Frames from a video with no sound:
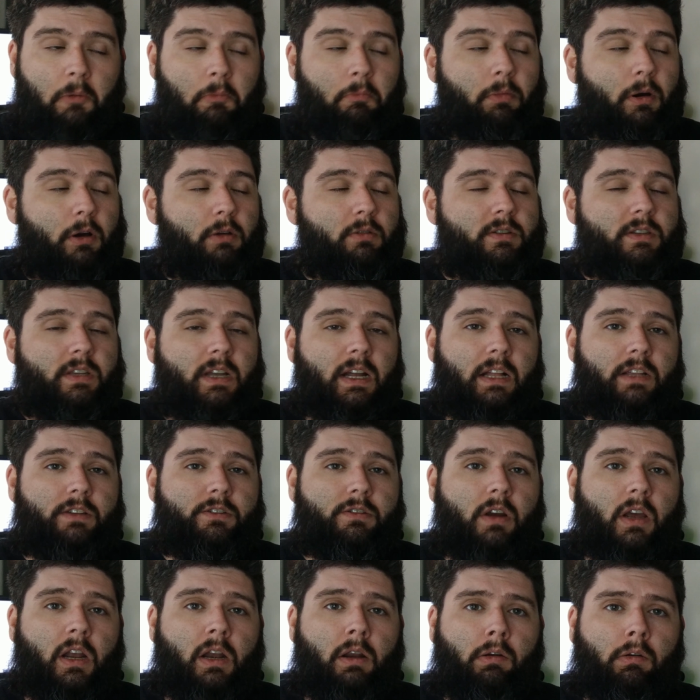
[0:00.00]
Both sides
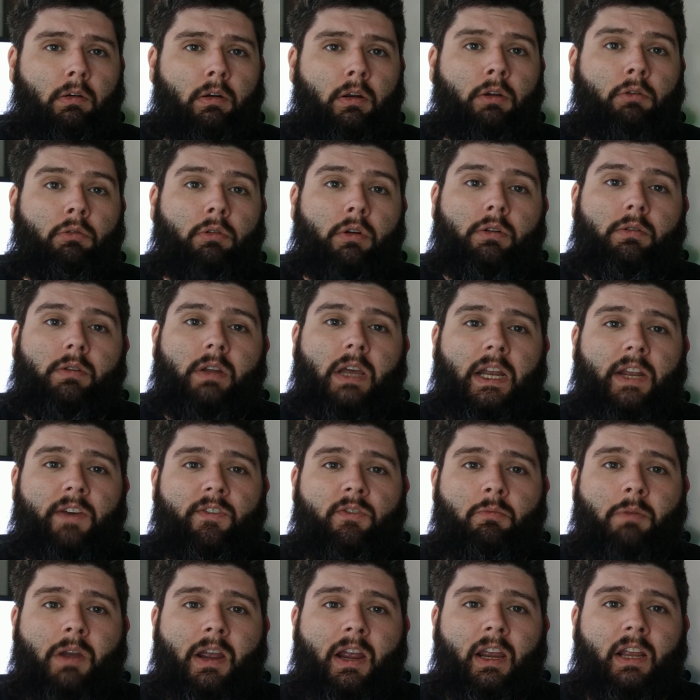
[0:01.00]
try to recruit Native
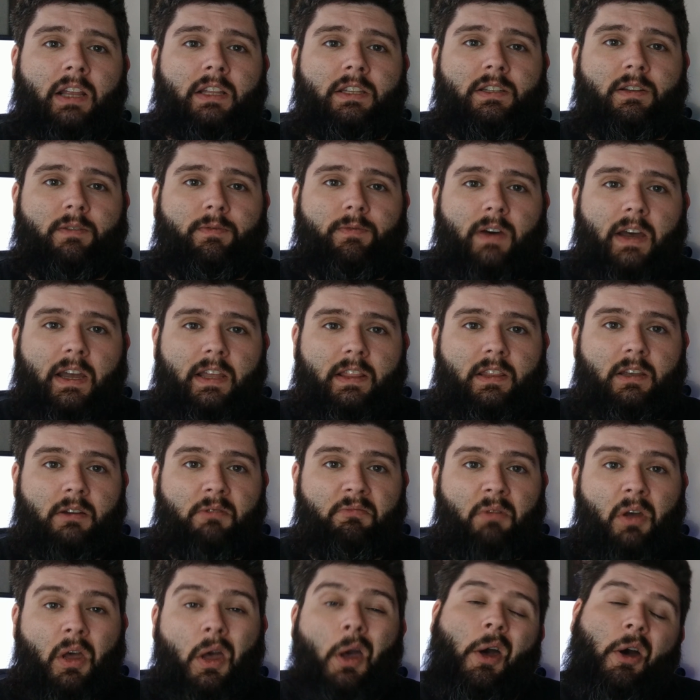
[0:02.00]
Americans to fight
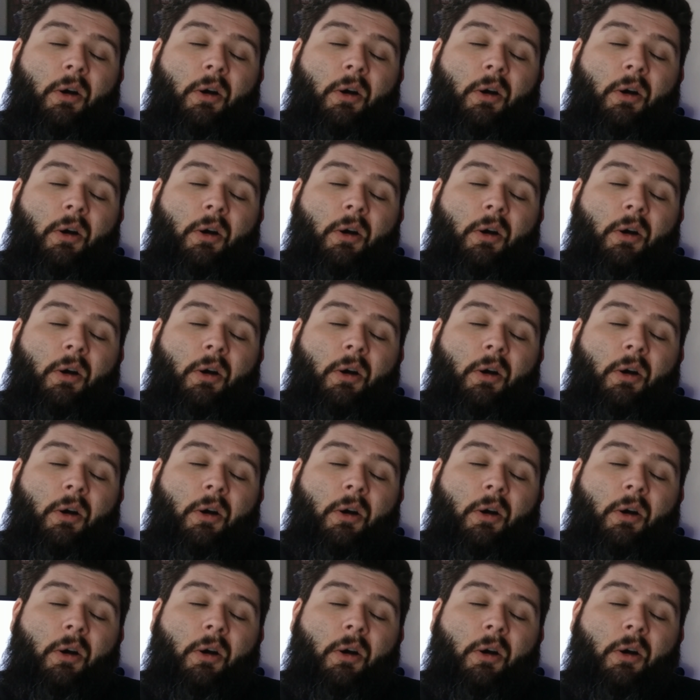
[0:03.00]
them,